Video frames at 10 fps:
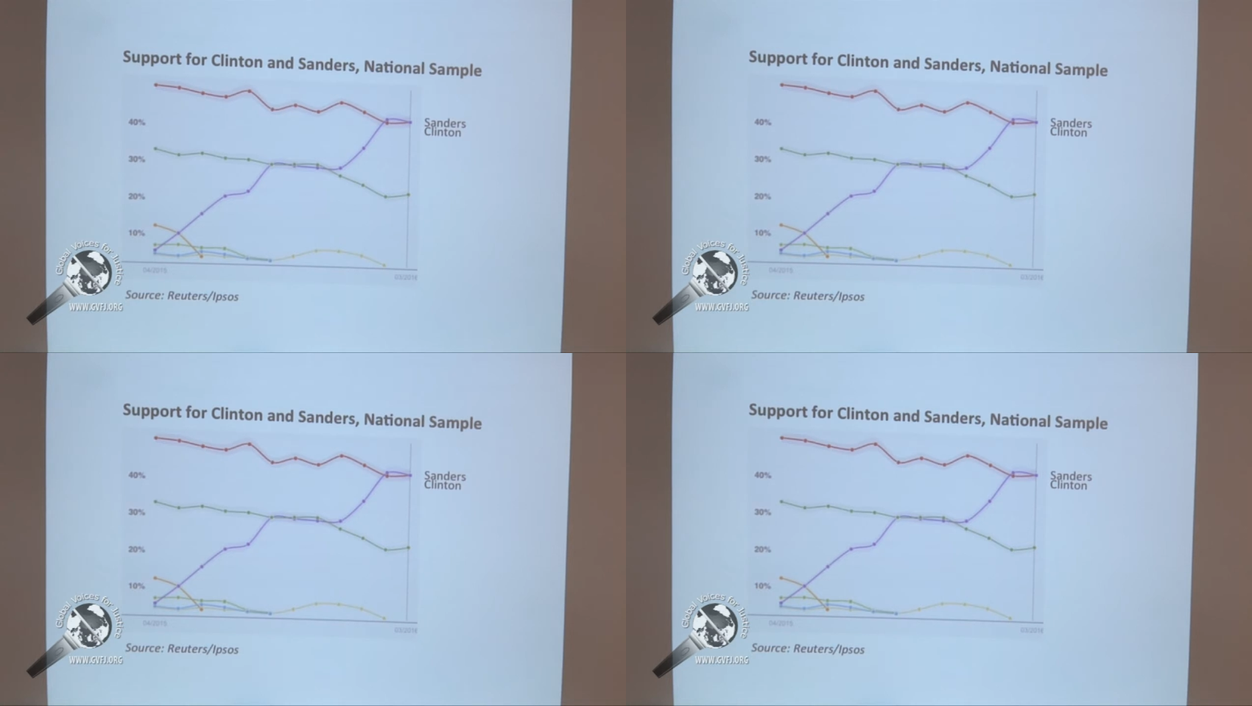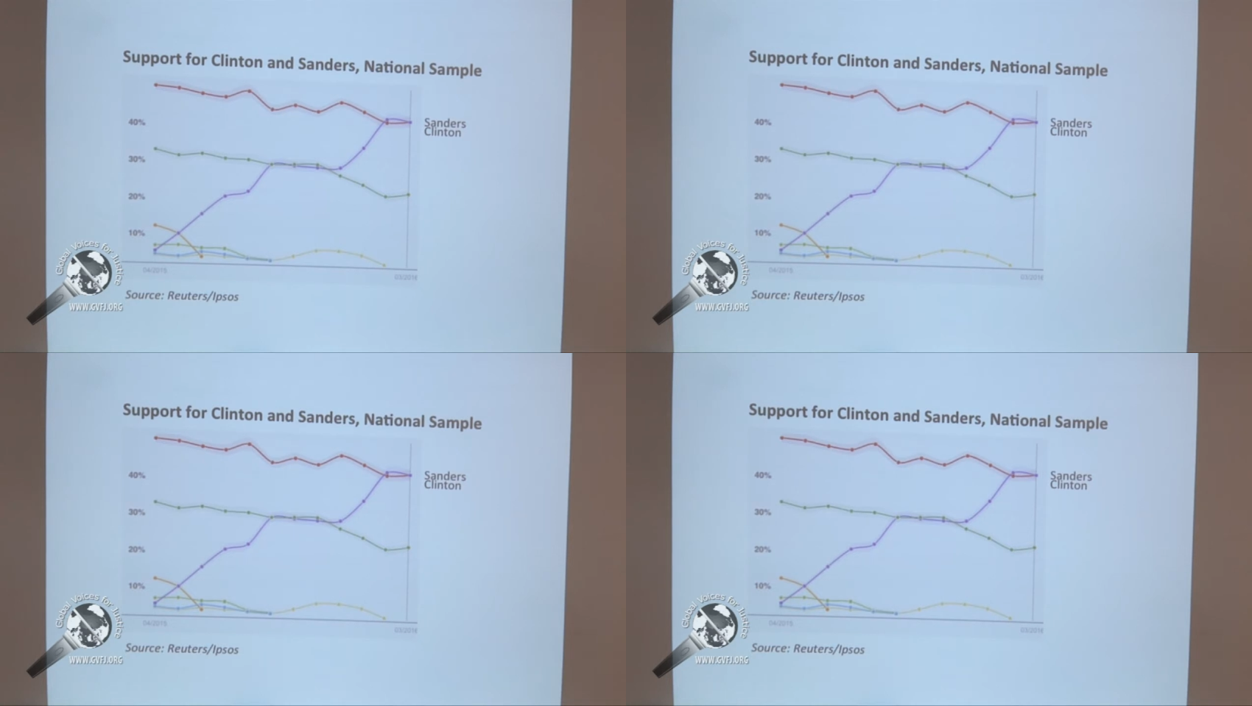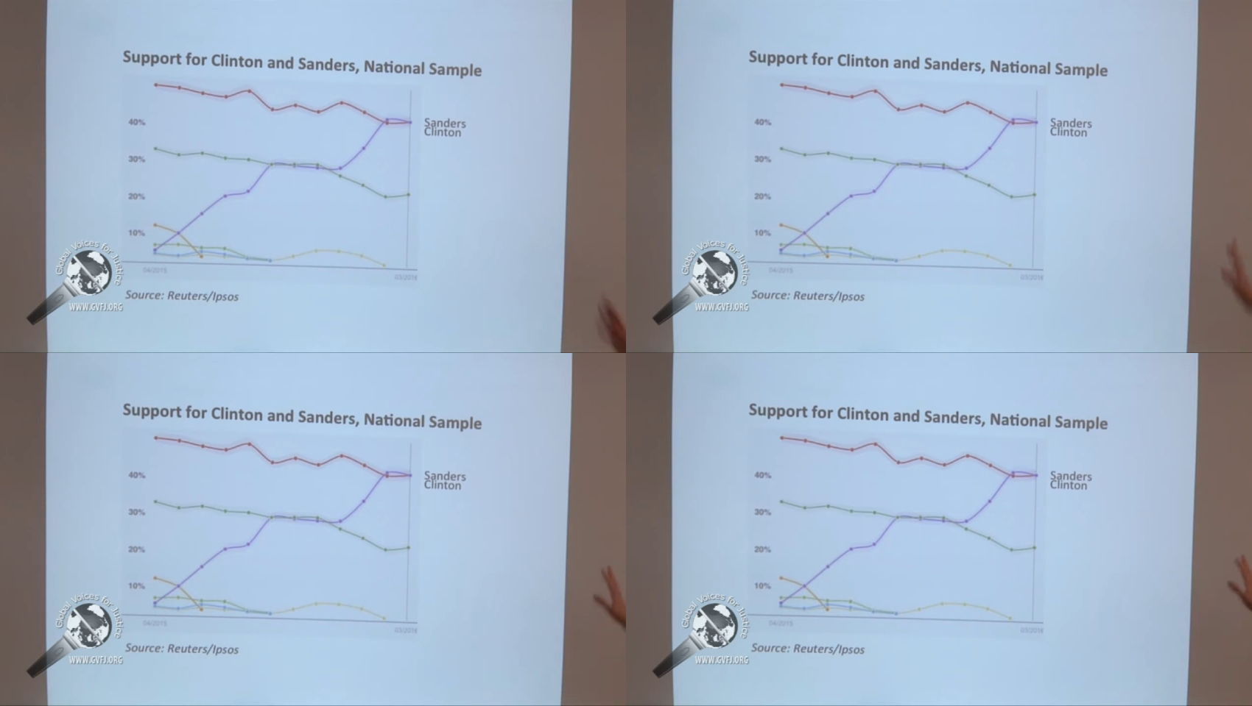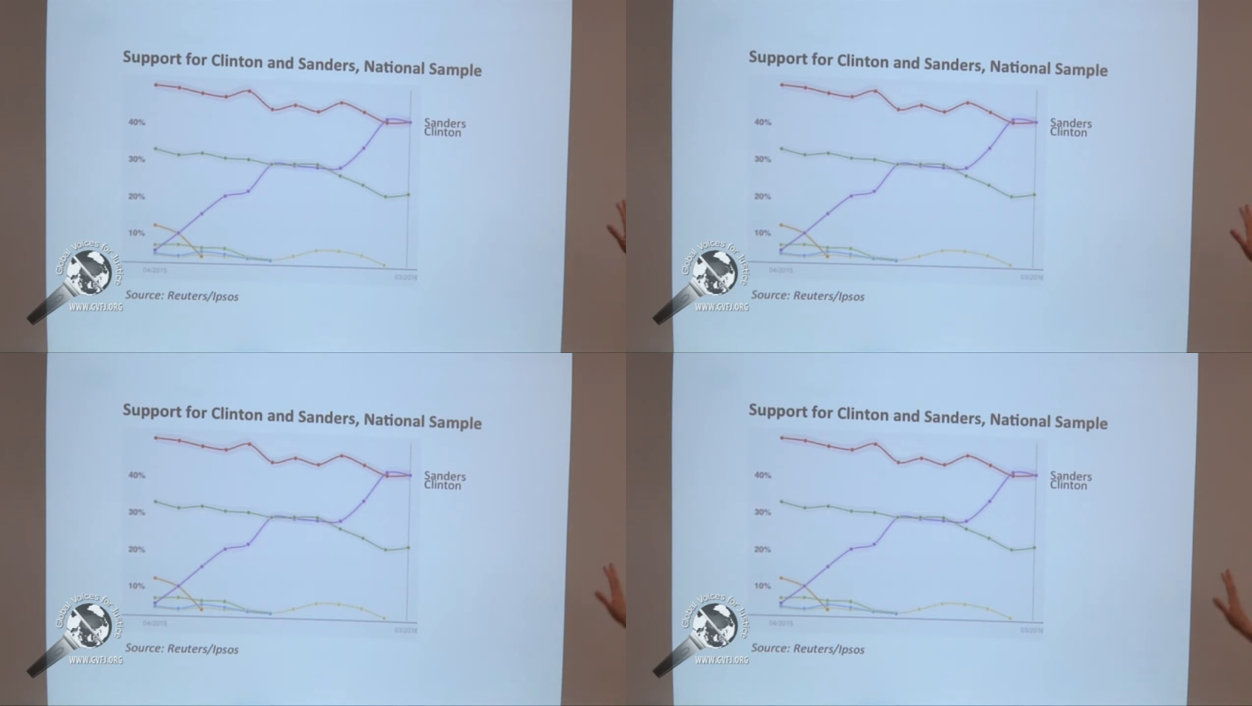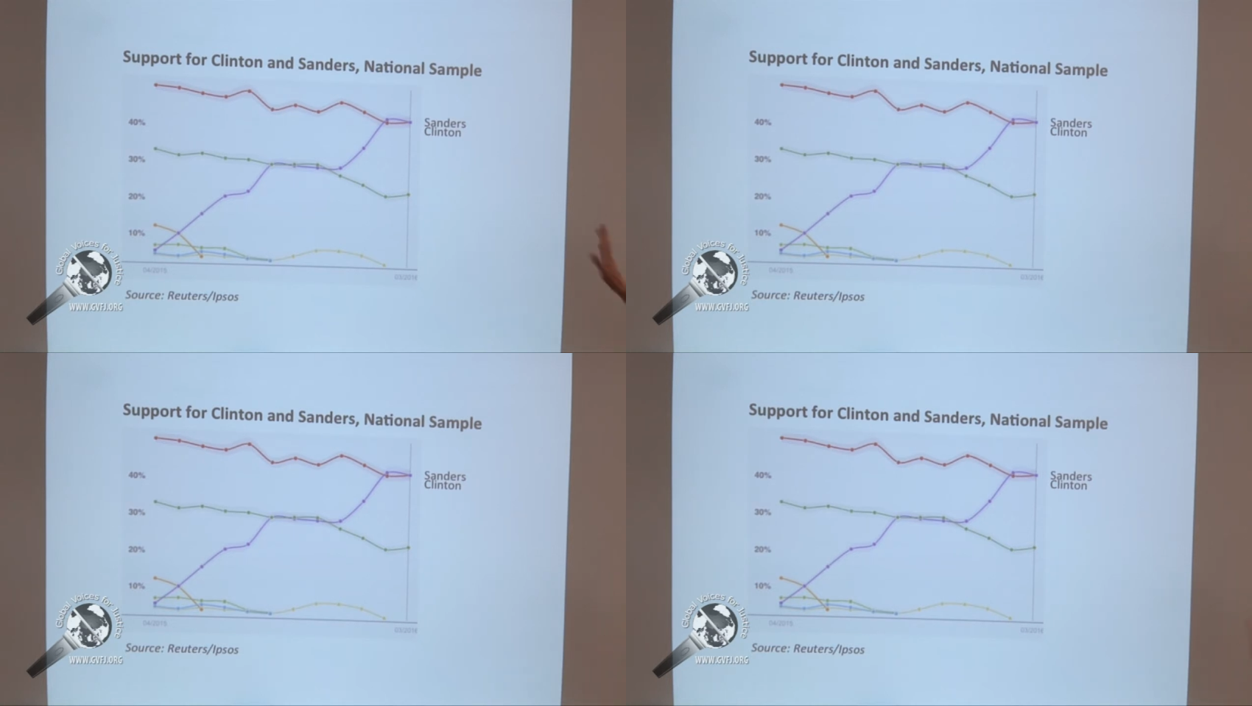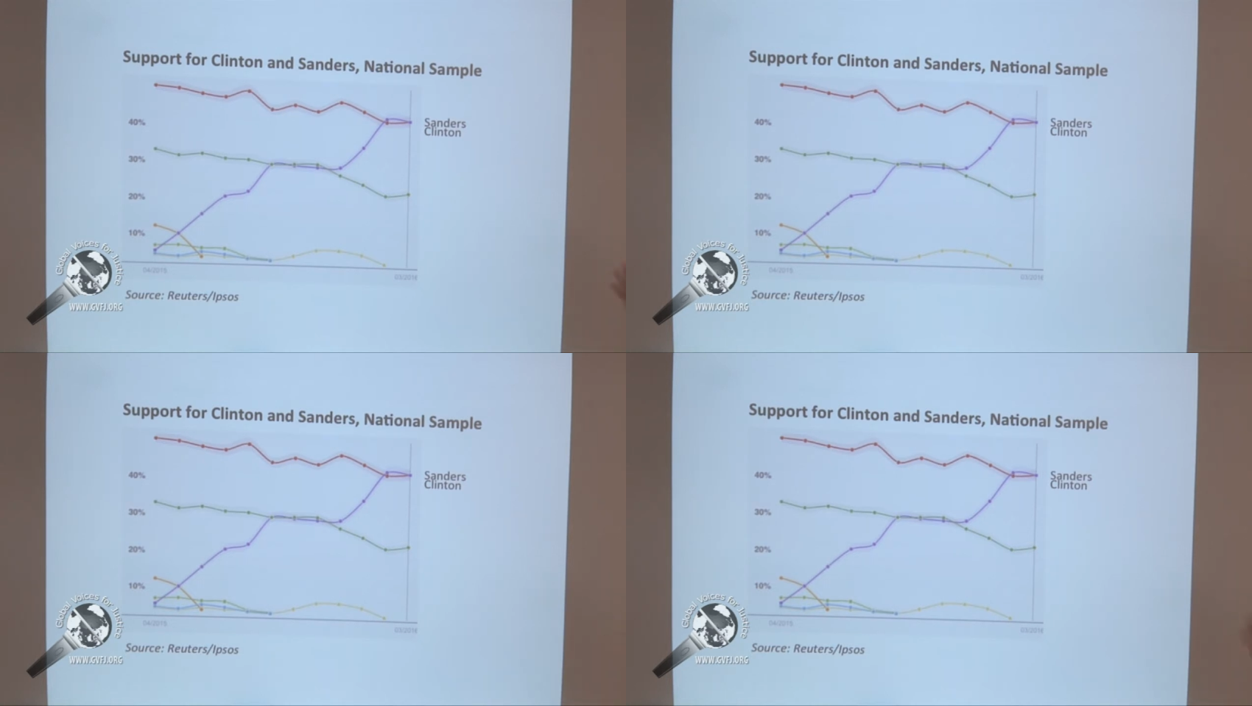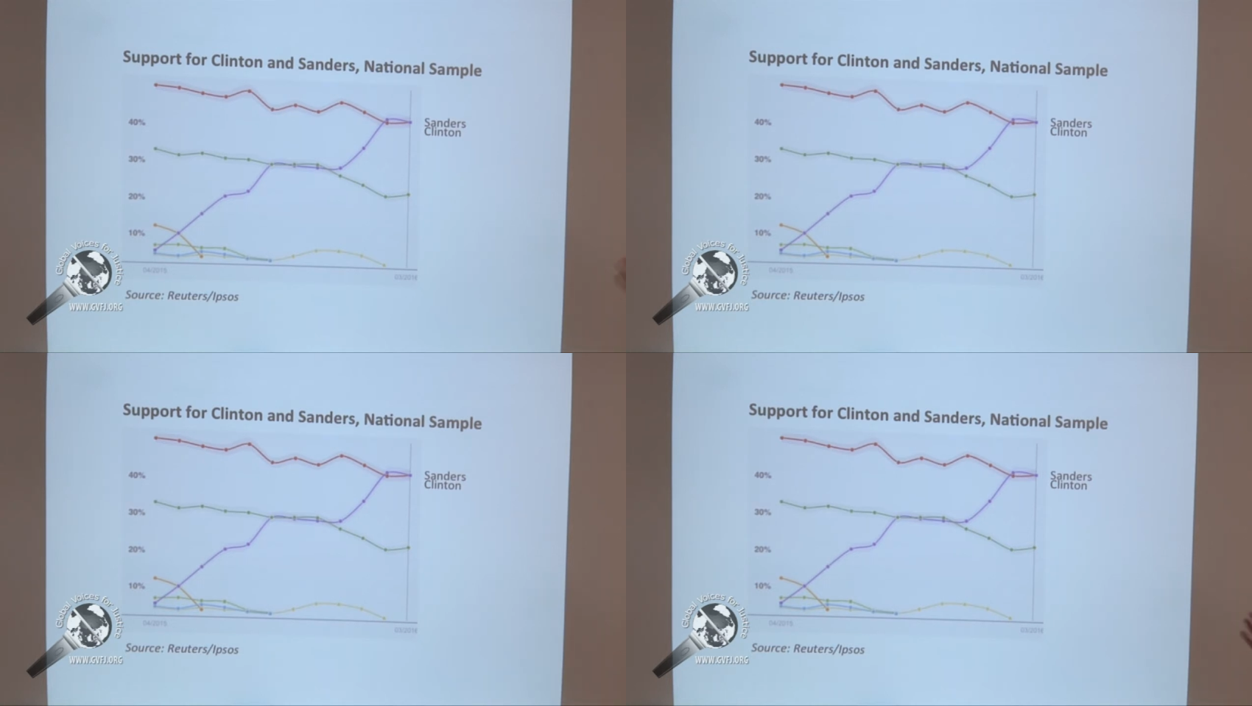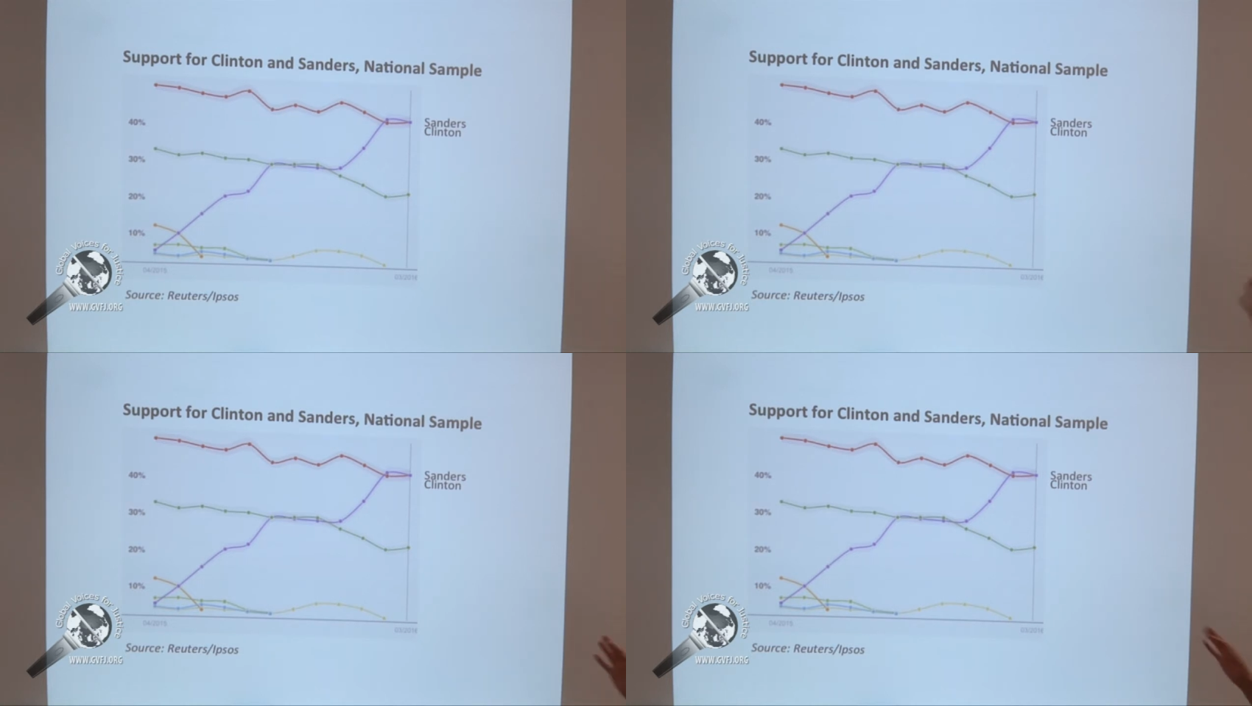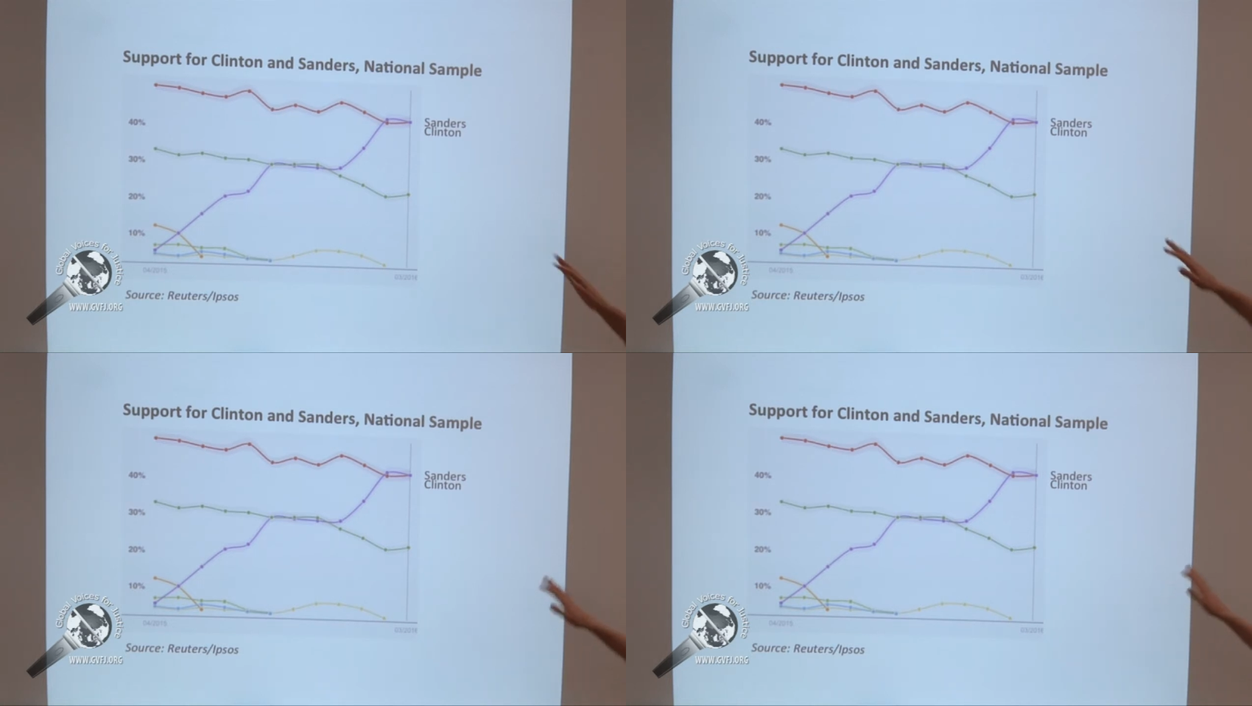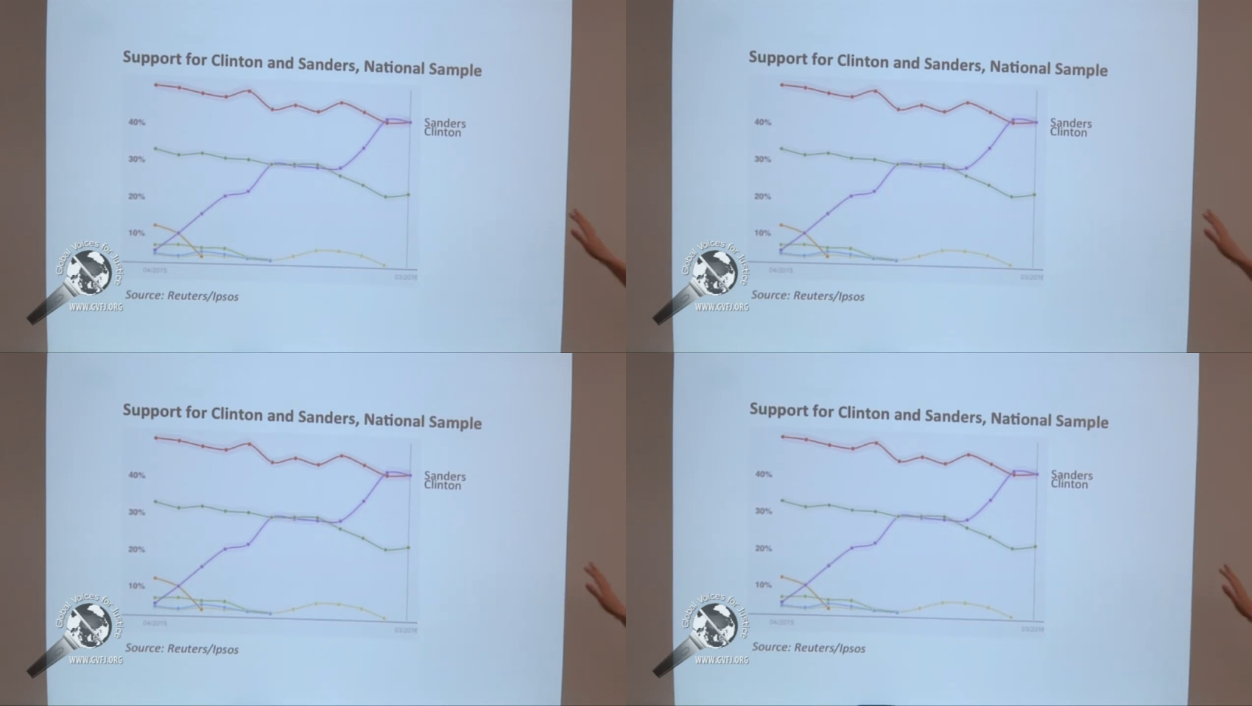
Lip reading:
[unreadable: no face in view]